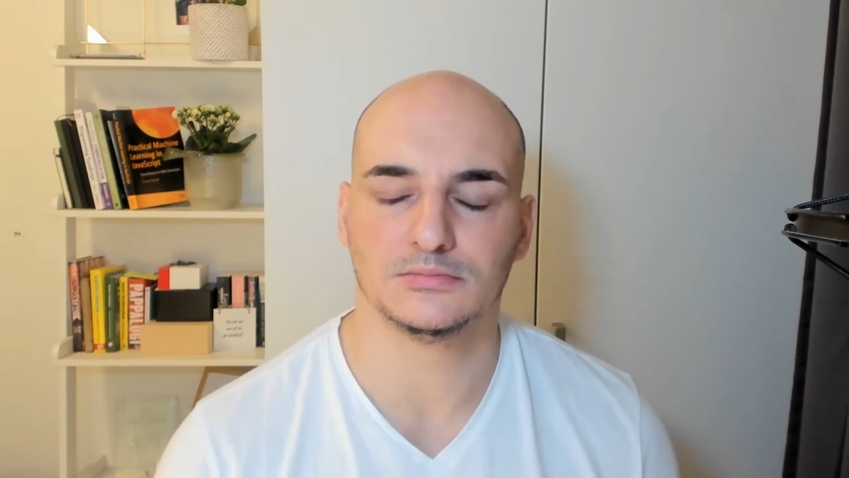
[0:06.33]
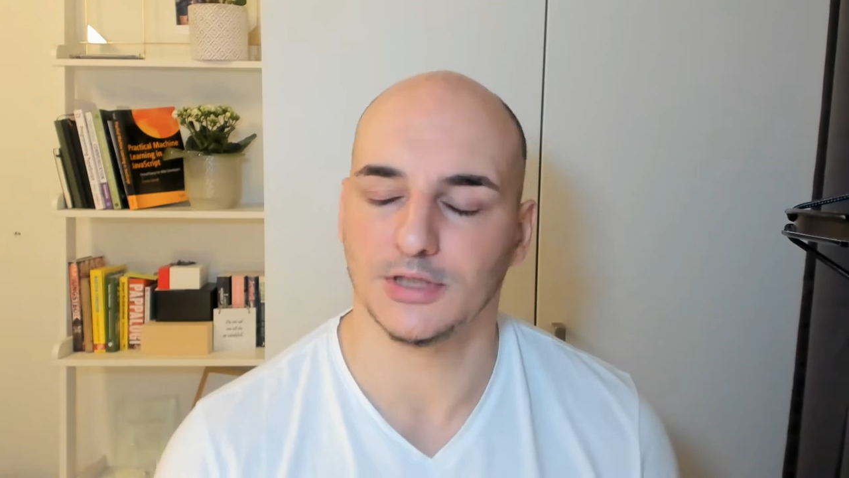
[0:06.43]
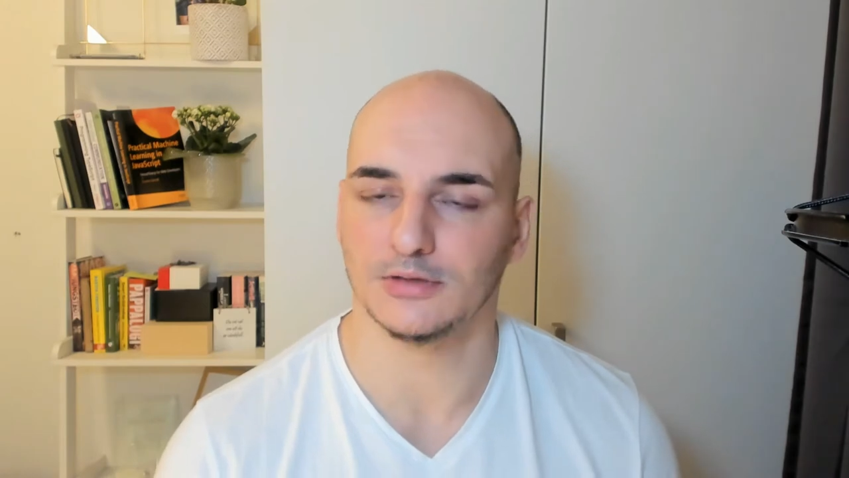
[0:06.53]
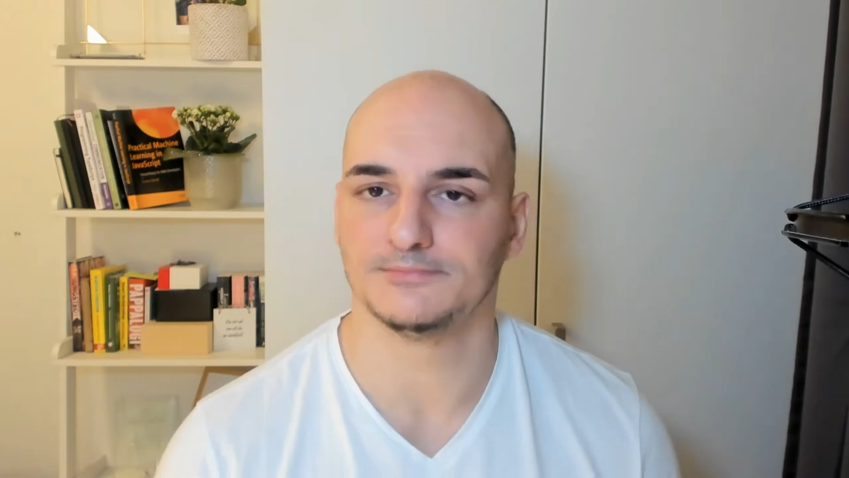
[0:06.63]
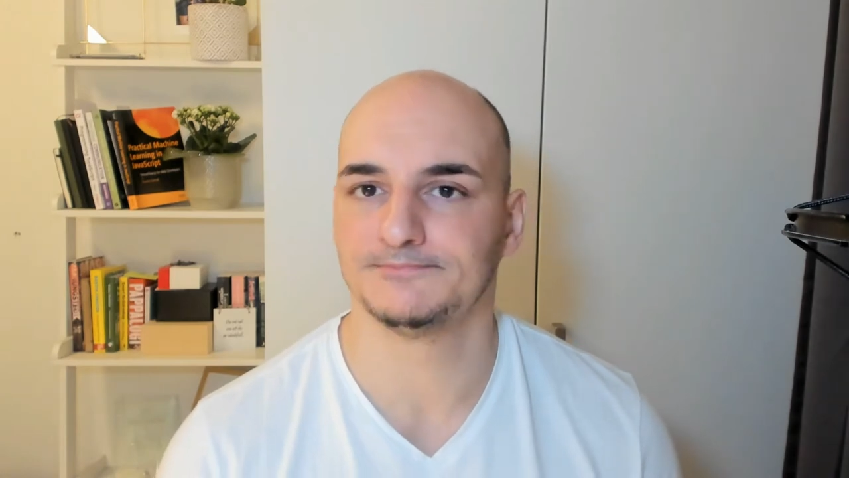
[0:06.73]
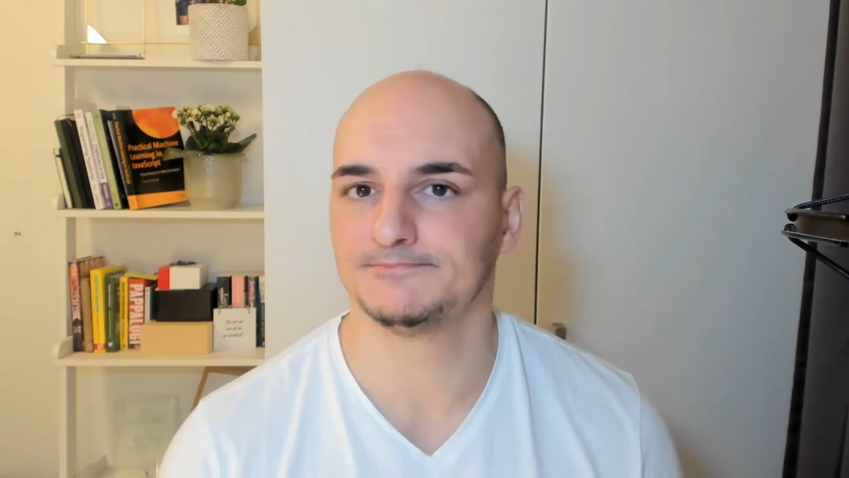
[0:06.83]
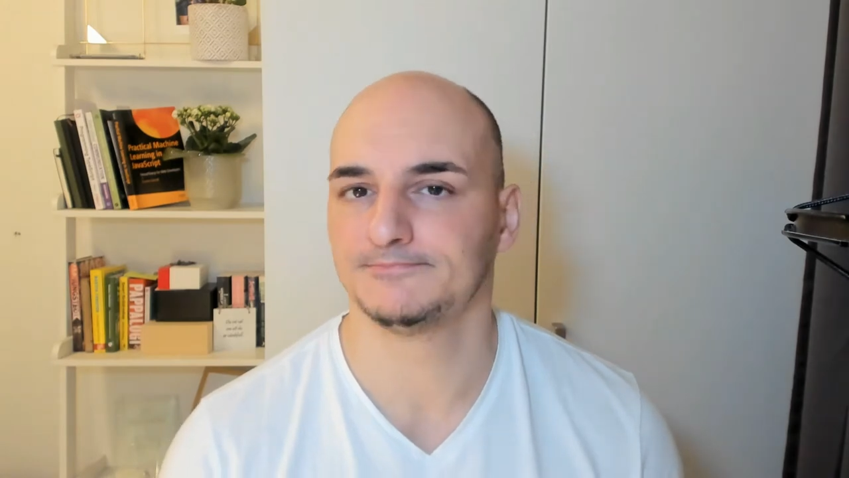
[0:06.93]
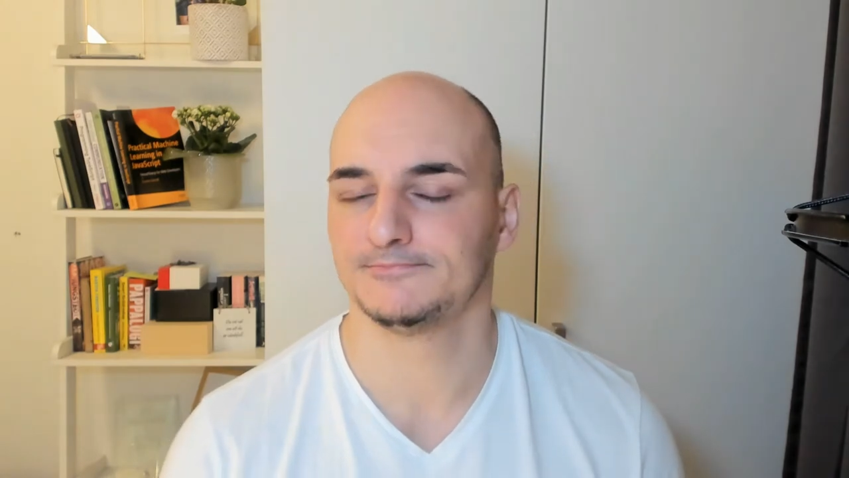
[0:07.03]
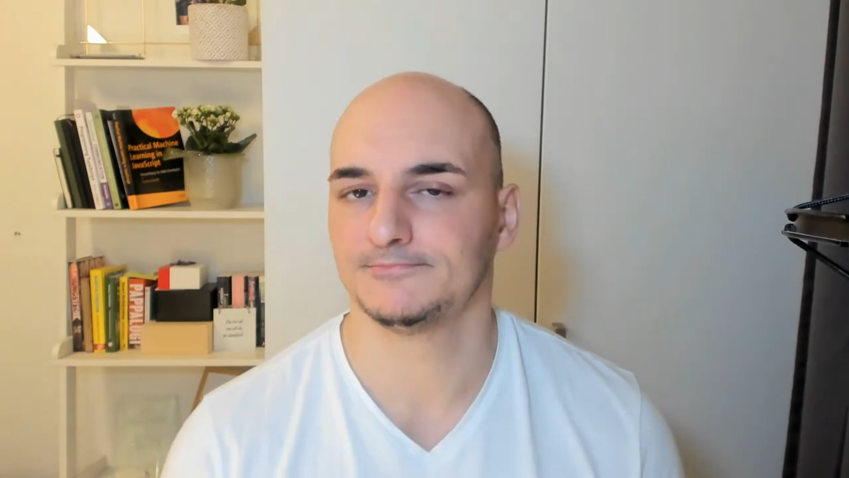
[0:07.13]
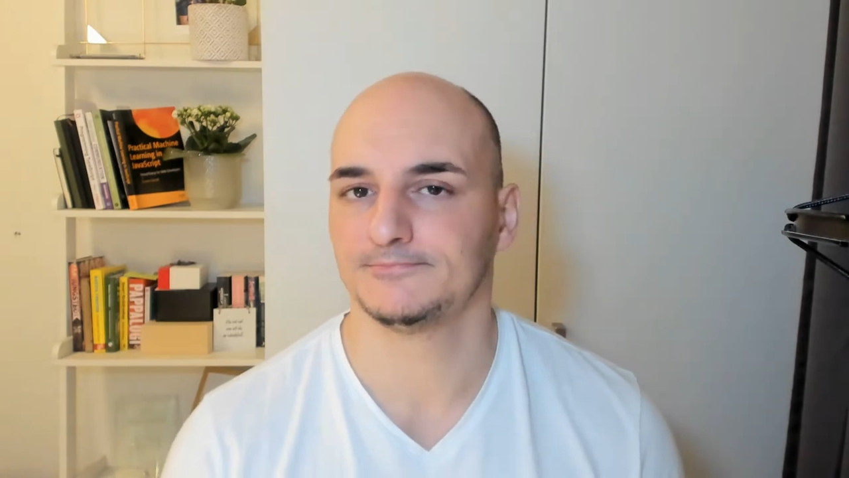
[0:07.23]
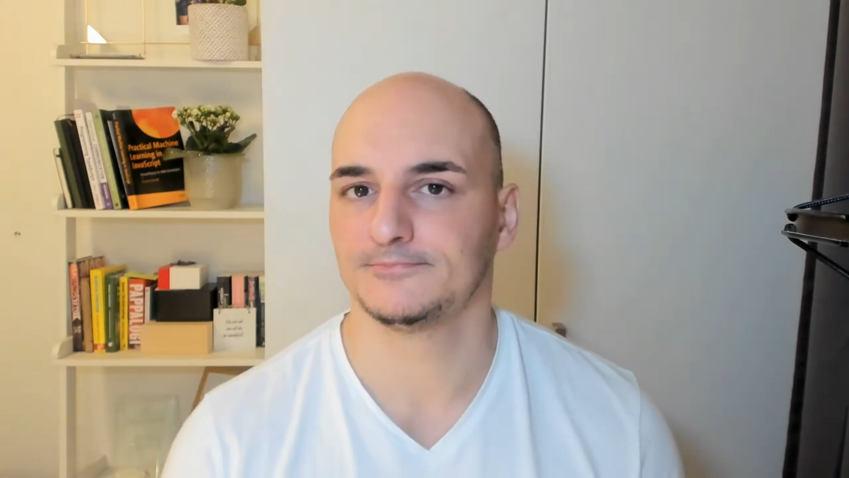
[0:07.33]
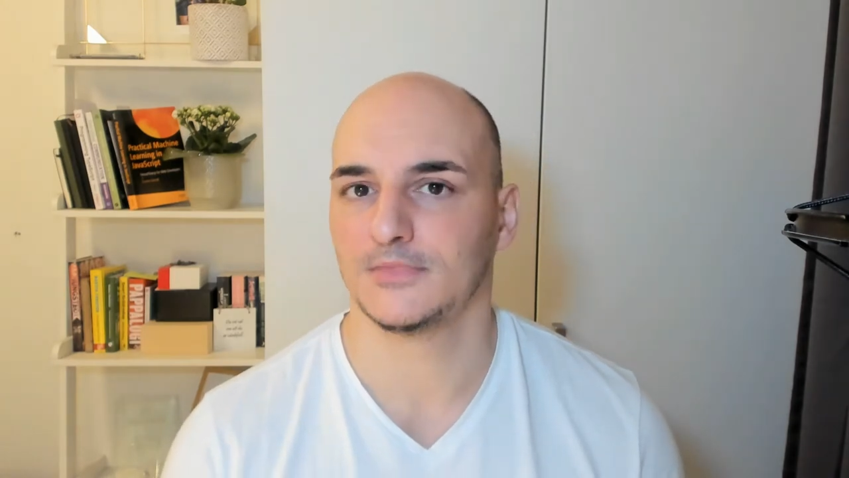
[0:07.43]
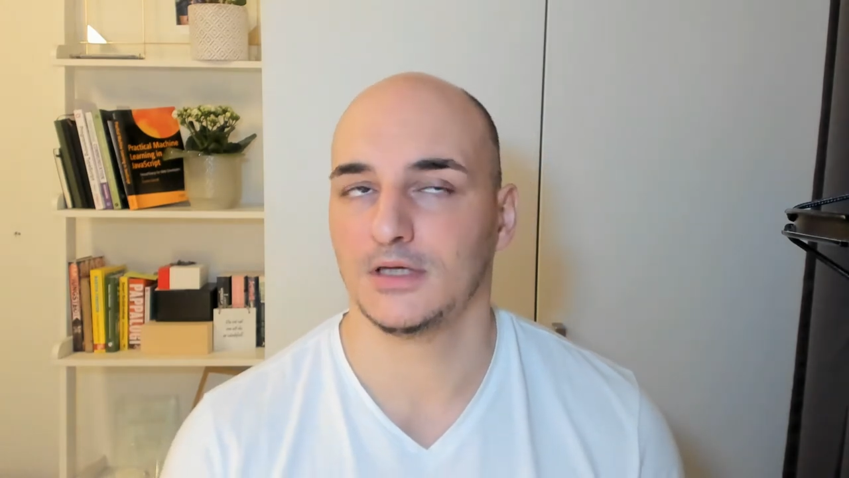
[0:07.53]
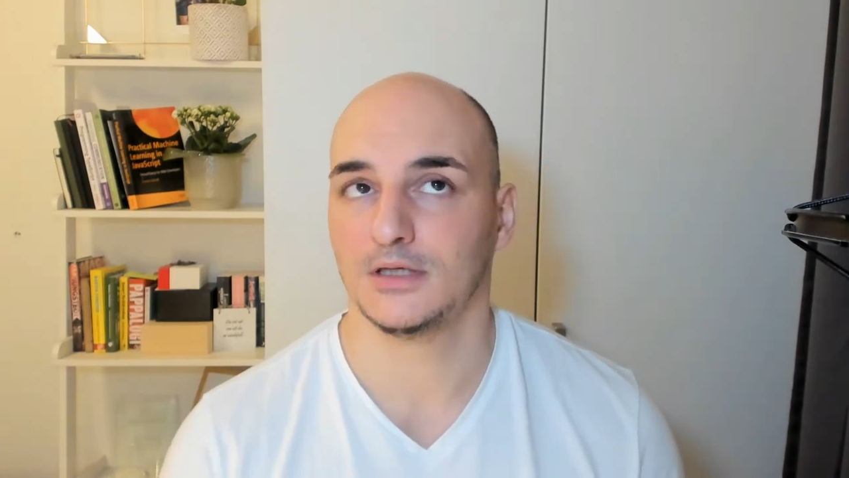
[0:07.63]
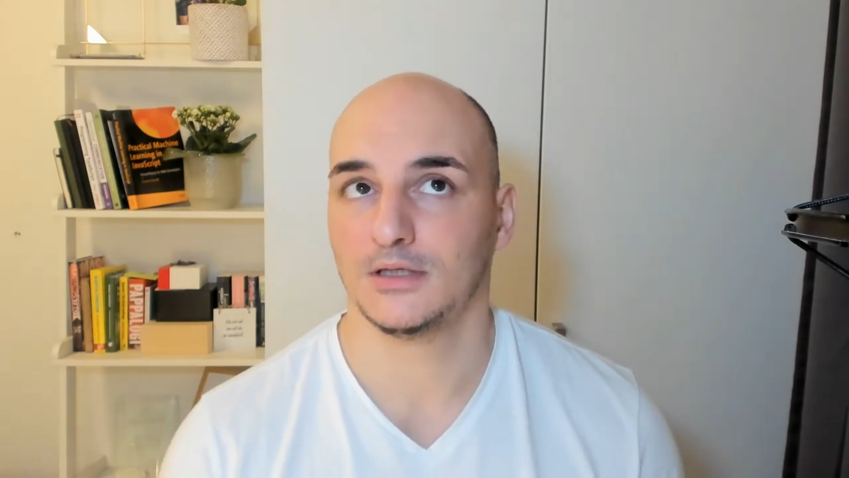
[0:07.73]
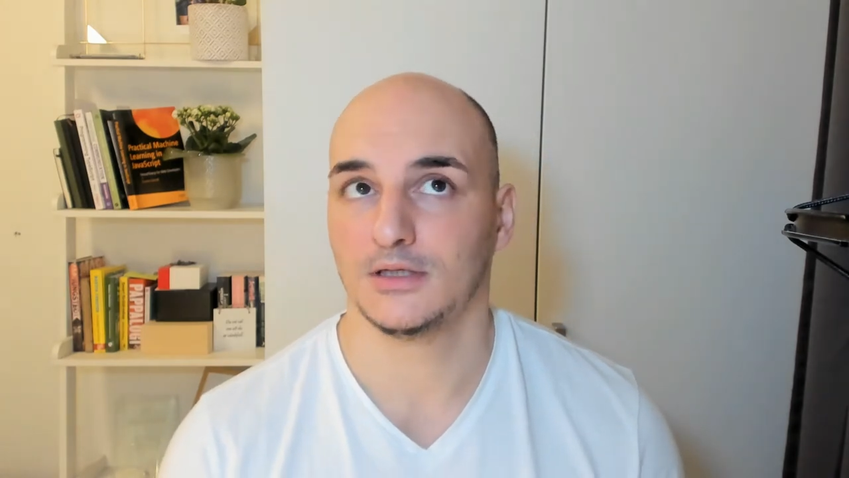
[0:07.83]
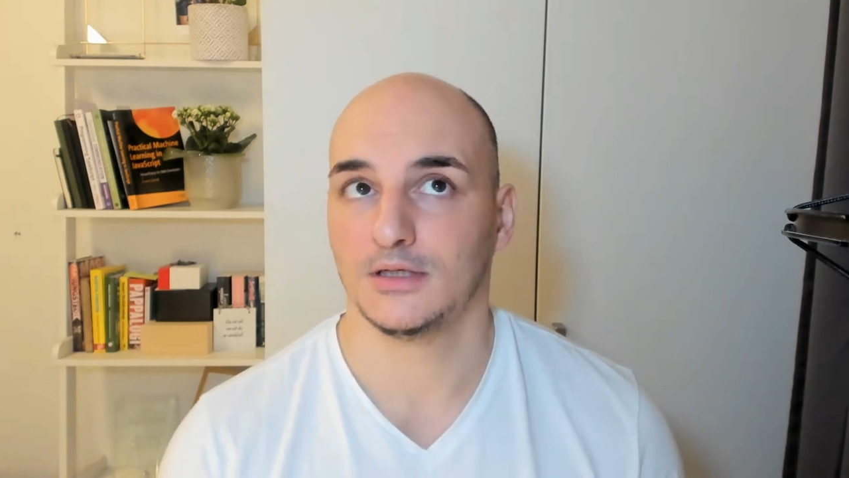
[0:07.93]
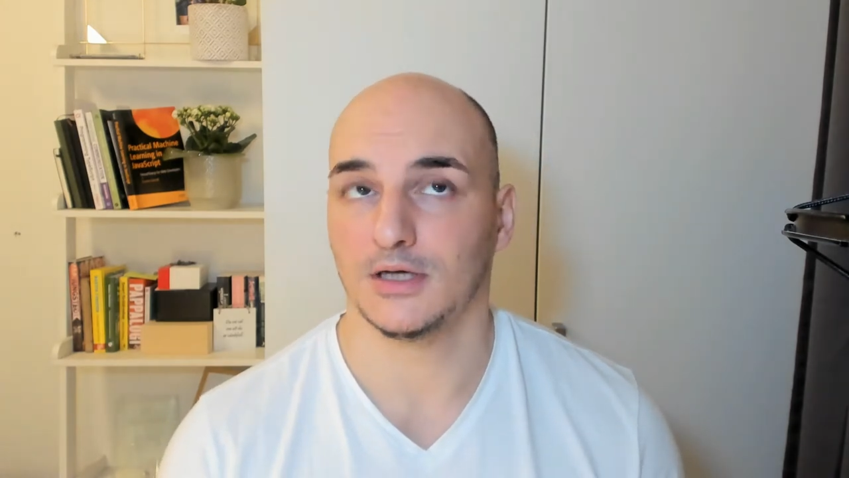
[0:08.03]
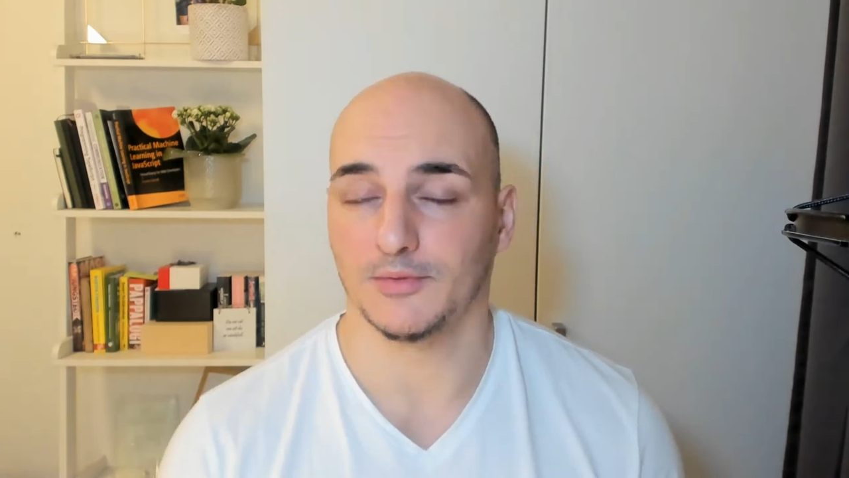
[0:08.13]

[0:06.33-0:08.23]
No. I